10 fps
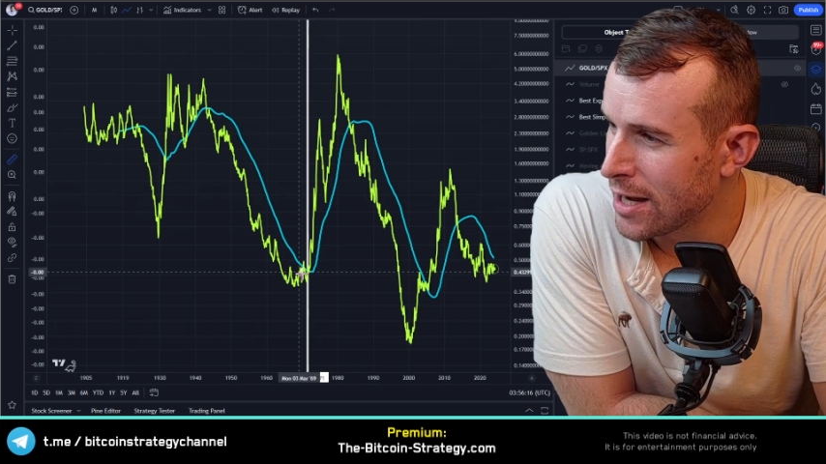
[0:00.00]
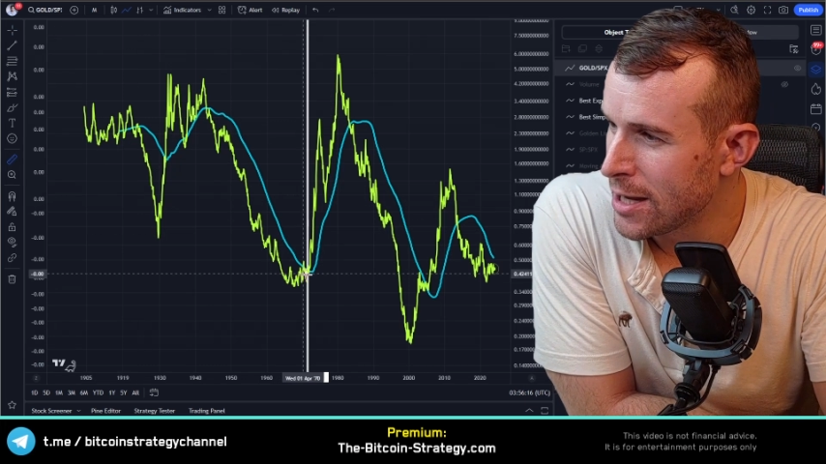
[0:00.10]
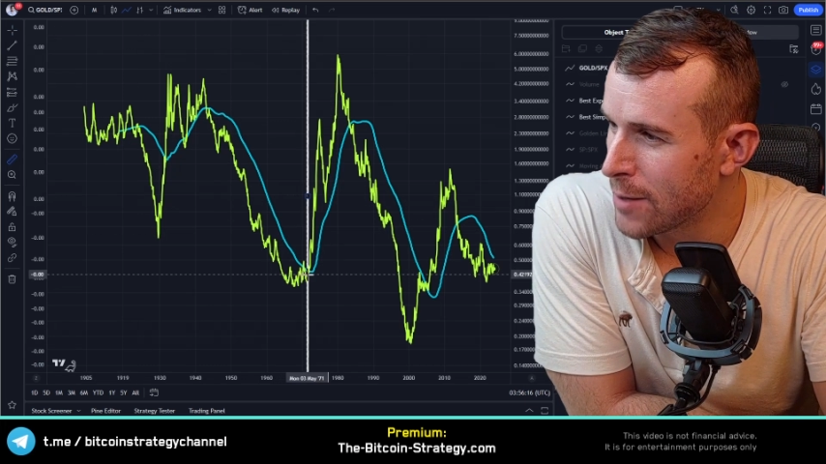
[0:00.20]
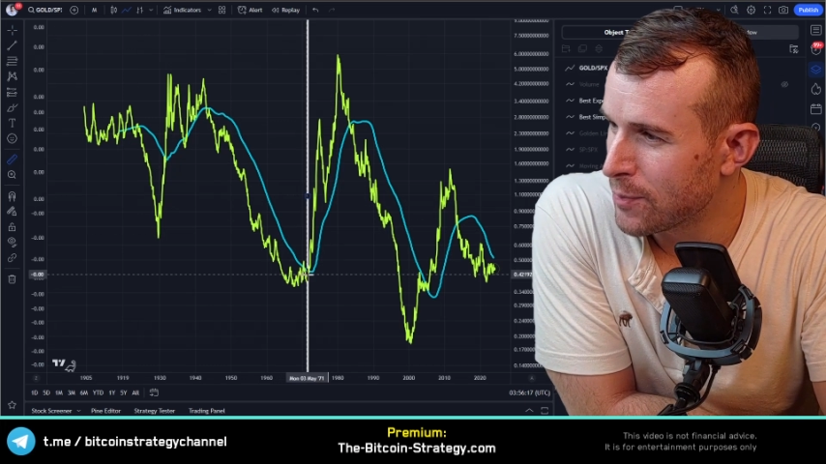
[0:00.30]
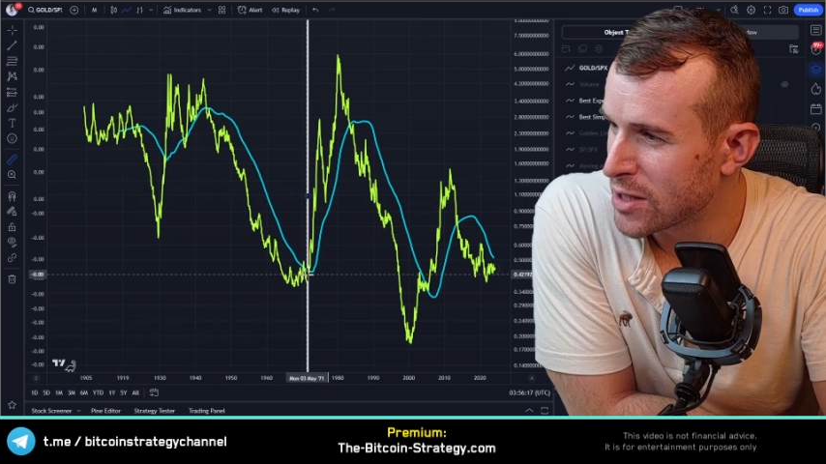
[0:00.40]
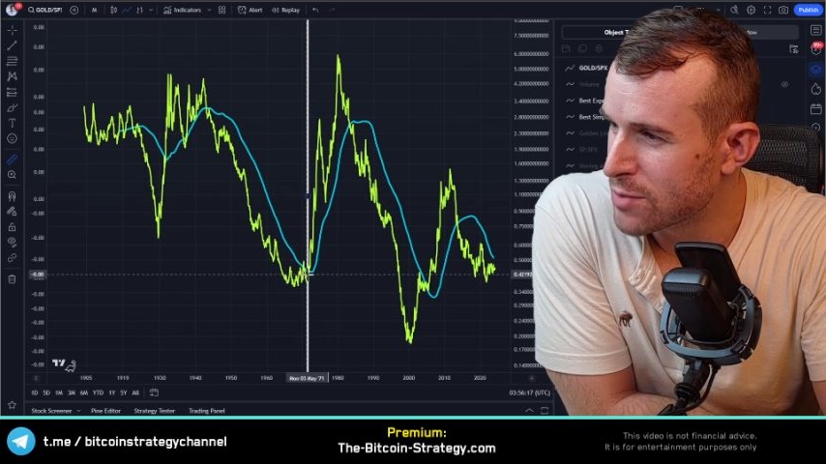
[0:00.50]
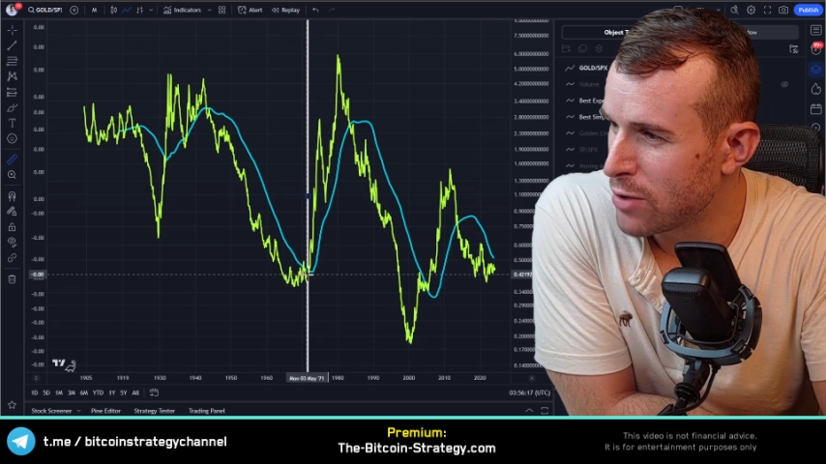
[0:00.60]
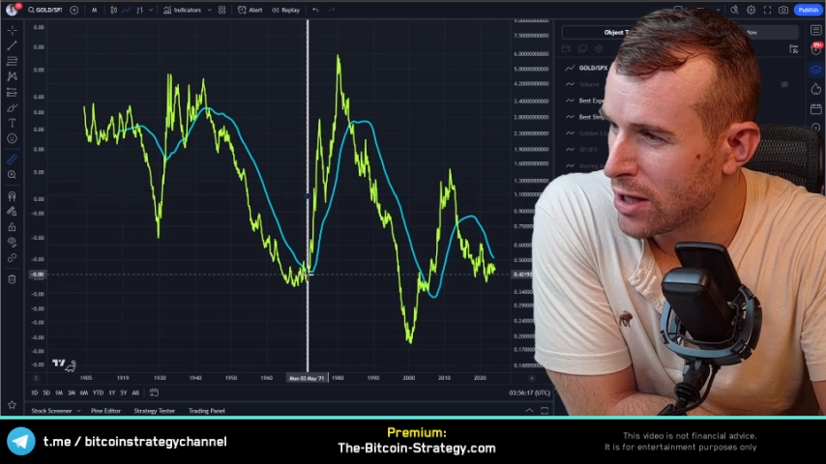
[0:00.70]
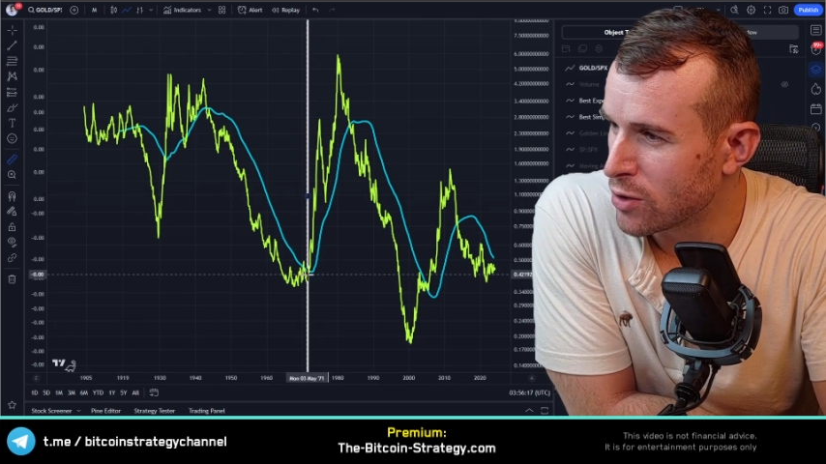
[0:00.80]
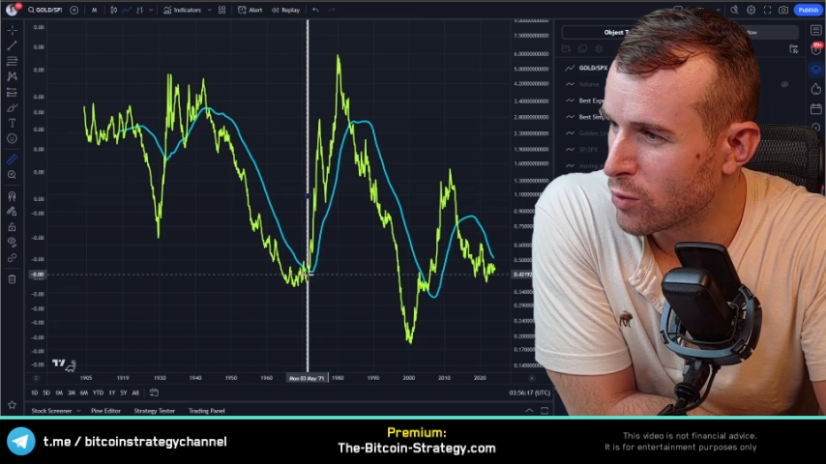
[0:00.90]
line here
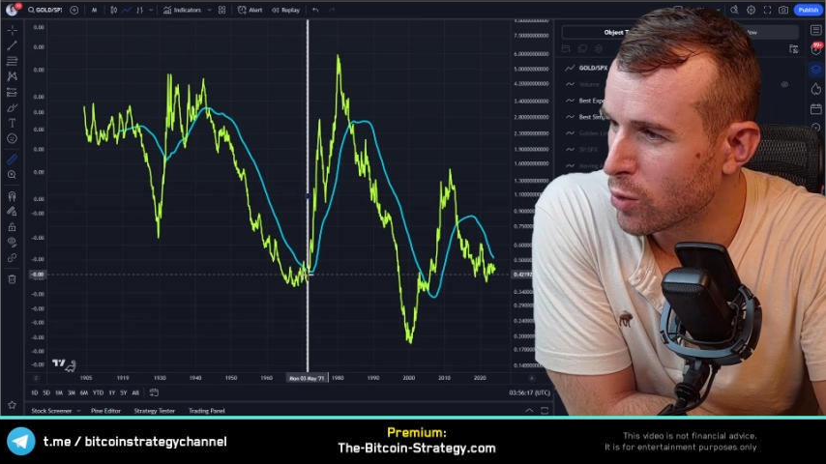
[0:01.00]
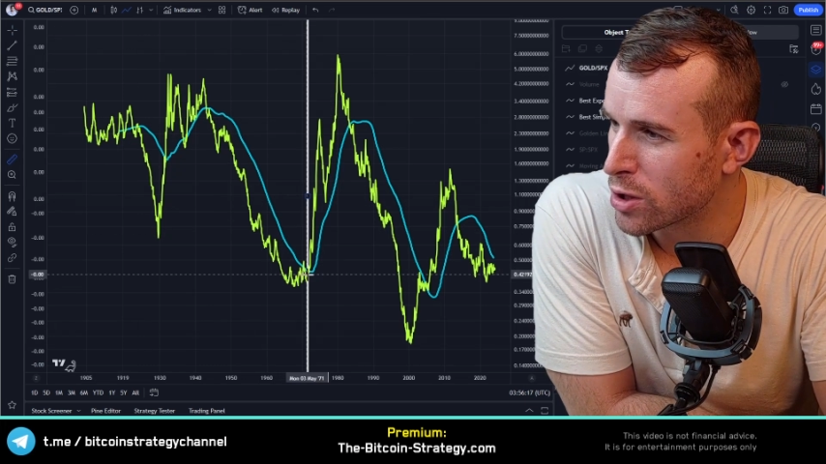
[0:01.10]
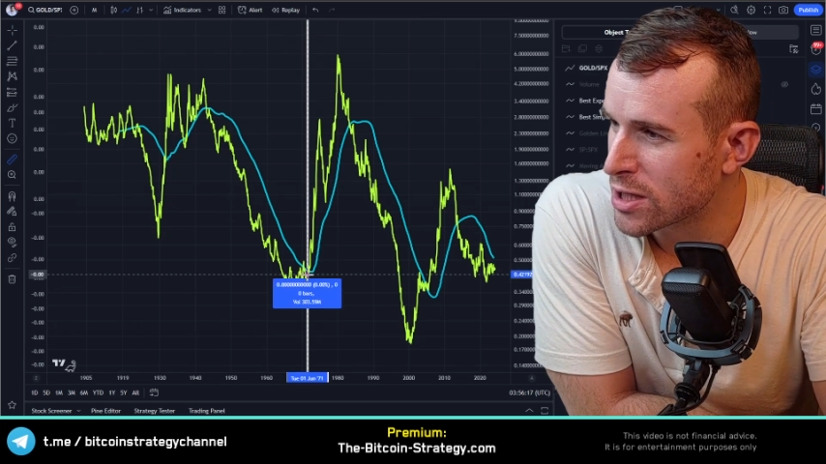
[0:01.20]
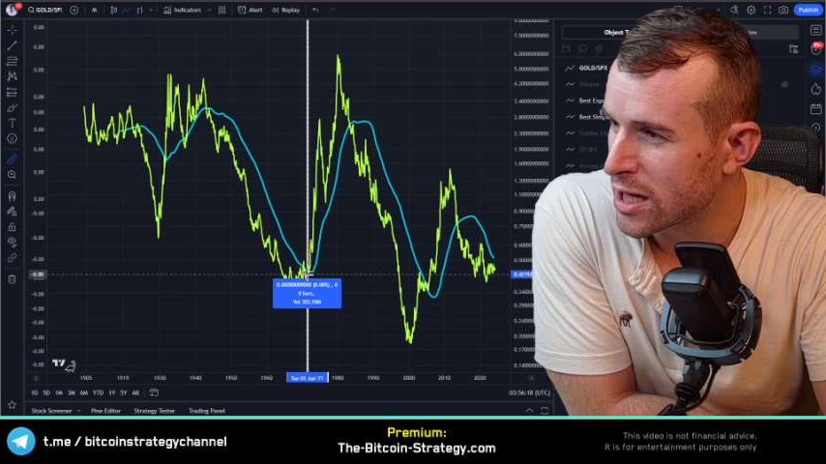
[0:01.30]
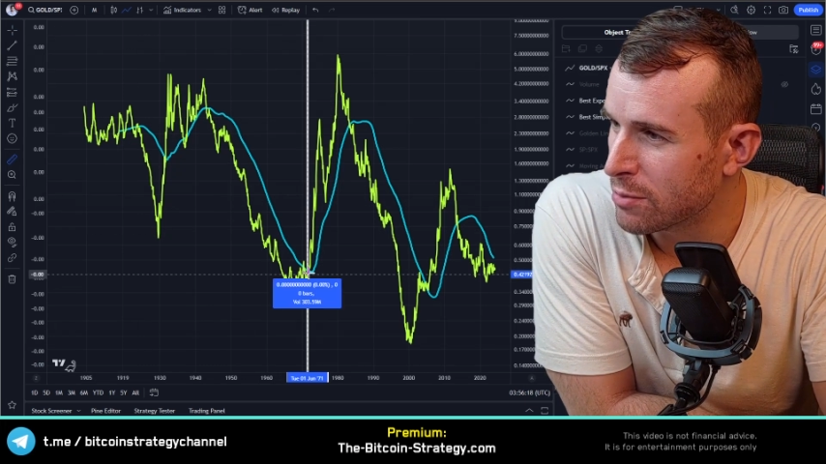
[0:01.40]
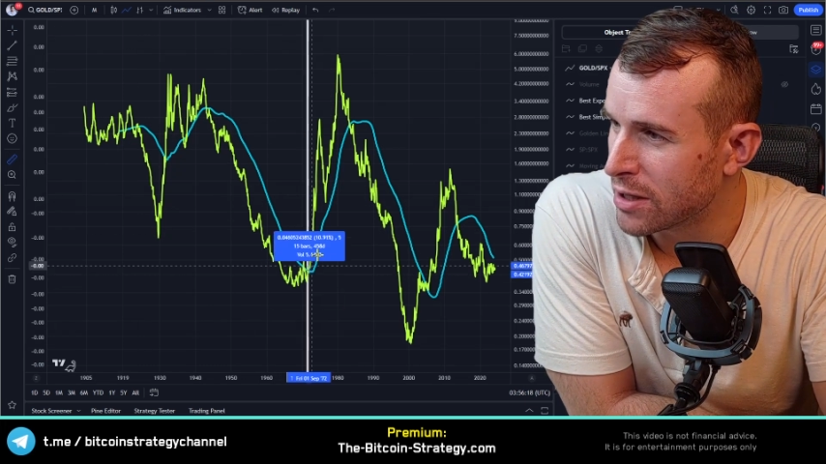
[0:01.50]
is Bretton Woods